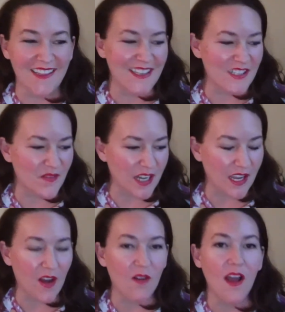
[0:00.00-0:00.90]
in this
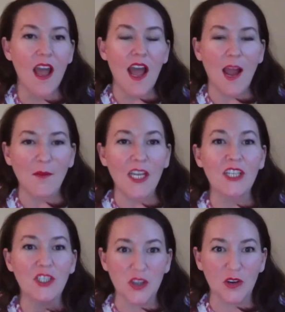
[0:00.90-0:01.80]
video, I'm going to
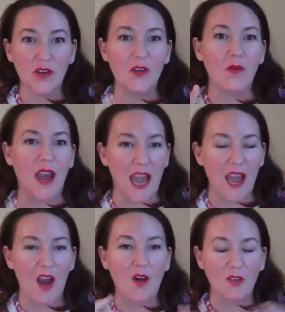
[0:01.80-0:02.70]
show you
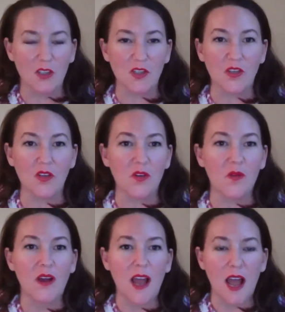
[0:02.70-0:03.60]
how
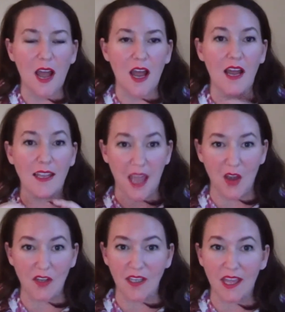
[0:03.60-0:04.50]
to uh,
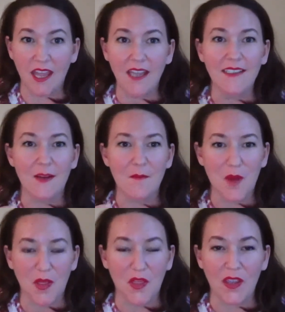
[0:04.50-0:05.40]
calculate
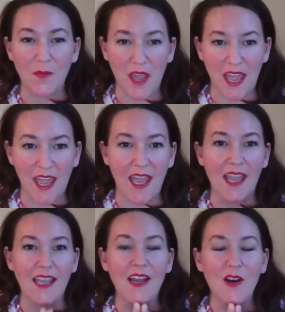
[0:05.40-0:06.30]
monthly
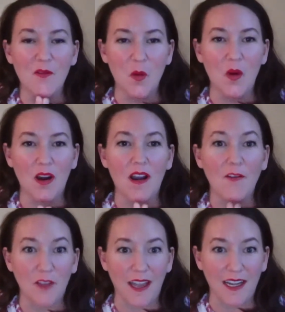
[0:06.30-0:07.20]
pay for a
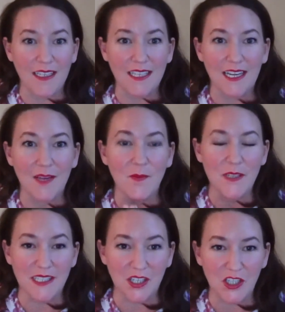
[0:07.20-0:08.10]
flight attendant
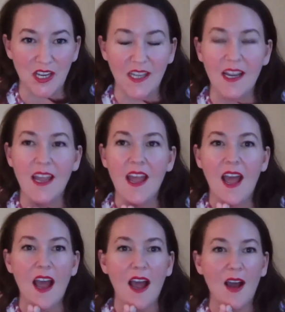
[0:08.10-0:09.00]
position
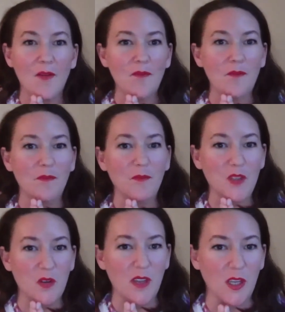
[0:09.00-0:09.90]
um,
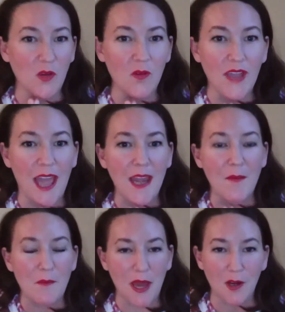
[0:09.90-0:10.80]
so that you can
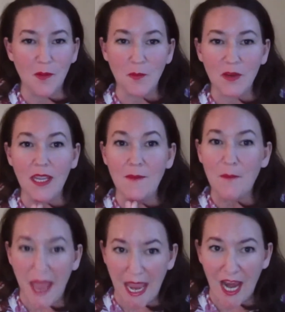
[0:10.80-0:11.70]
better
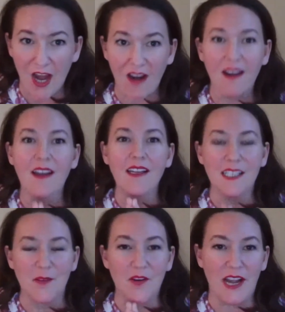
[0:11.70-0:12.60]
compare
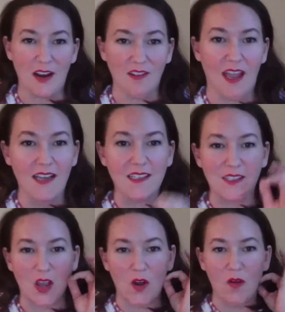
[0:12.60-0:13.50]
different airlines.
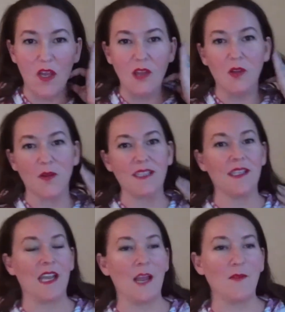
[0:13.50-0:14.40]
So the reason
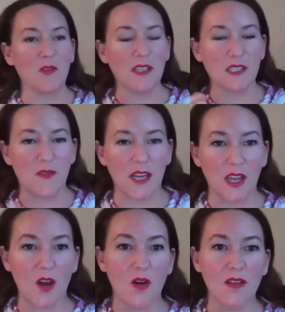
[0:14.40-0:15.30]
that I'm doing this
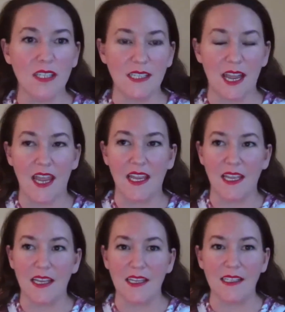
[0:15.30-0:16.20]
video
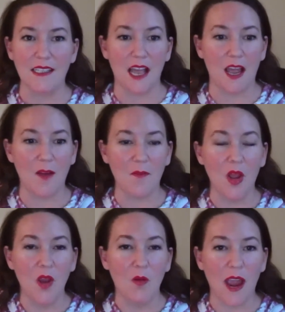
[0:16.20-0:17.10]
today is um,
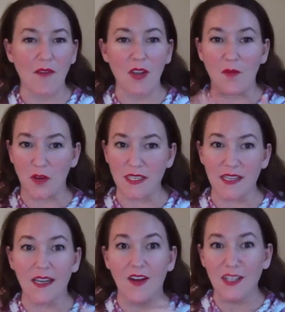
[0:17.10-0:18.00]
we're having a free
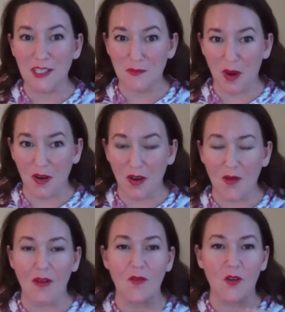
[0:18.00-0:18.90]
study hall tomorrow.
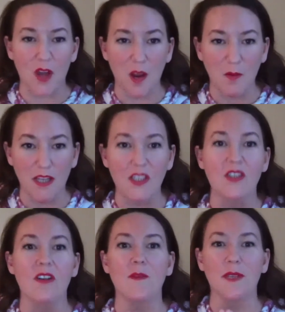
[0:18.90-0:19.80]
If you're not
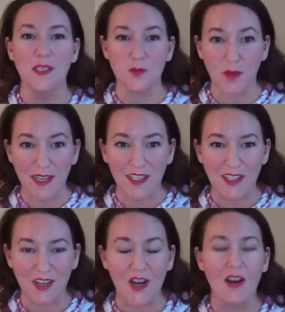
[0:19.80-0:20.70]
registered, please
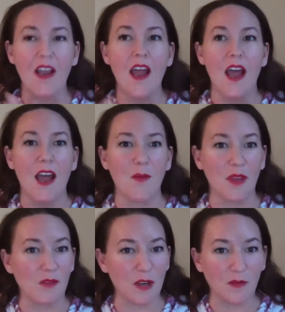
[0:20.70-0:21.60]
register. Um,
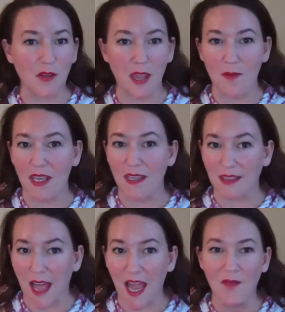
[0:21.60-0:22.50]
even if you can't make it
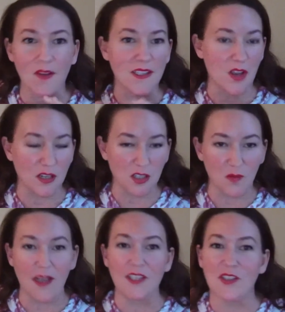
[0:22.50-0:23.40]
live, as long as you're
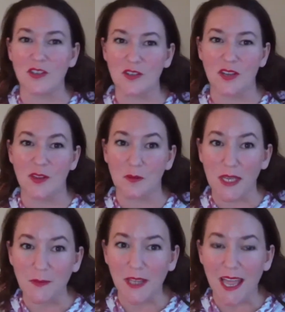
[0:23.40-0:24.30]
registered, you'll get the
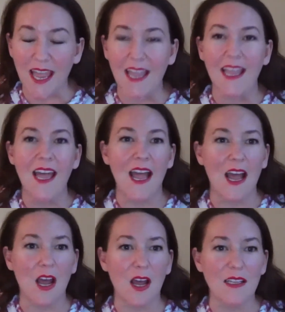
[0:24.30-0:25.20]
replay.
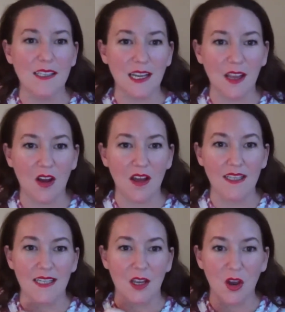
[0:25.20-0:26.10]
Uh, study hall
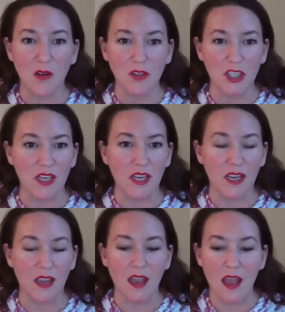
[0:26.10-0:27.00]
is a coaching.